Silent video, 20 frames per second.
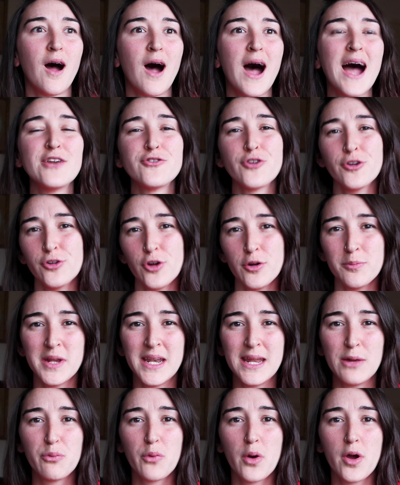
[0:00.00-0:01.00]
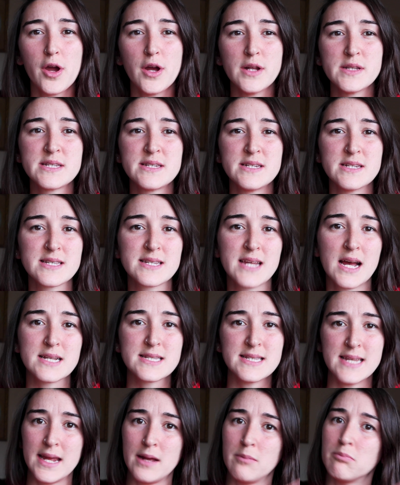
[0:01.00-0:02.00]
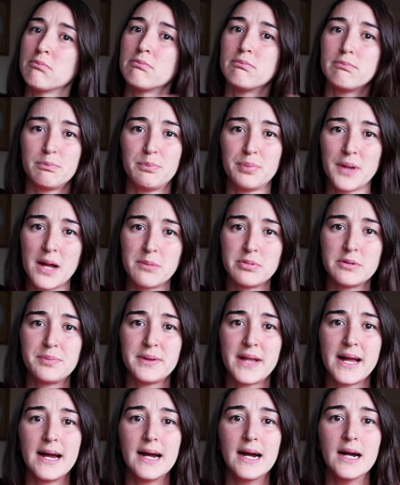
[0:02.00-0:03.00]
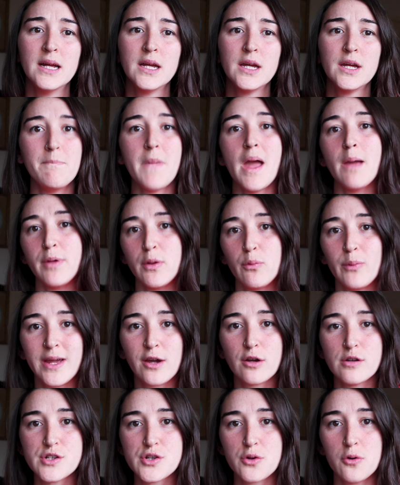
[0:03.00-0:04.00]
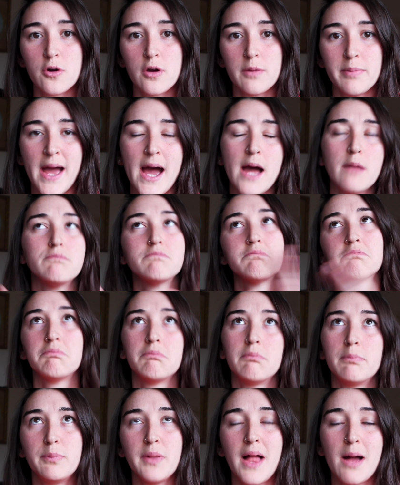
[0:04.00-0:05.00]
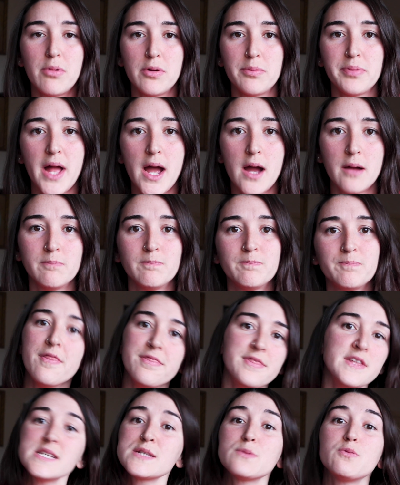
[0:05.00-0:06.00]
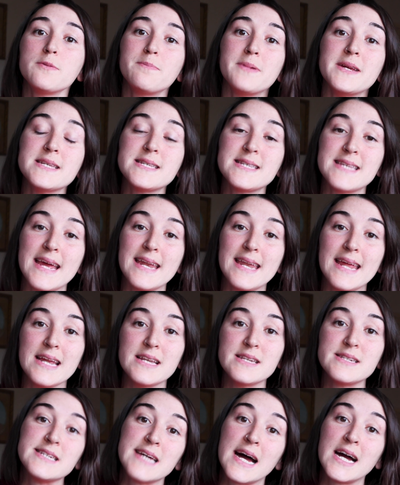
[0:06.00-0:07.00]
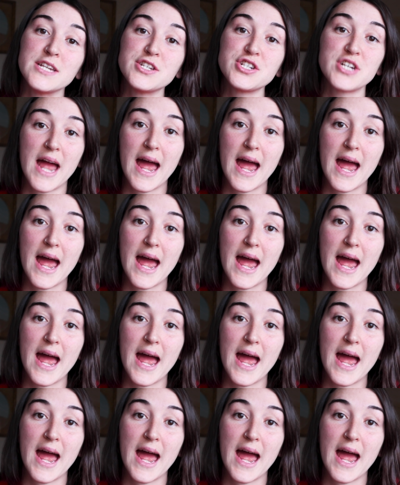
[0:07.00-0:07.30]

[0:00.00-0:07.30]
I don't know many words discussing blah blah blah, maybe we could talk about blah blah blah. This would be said in Dutch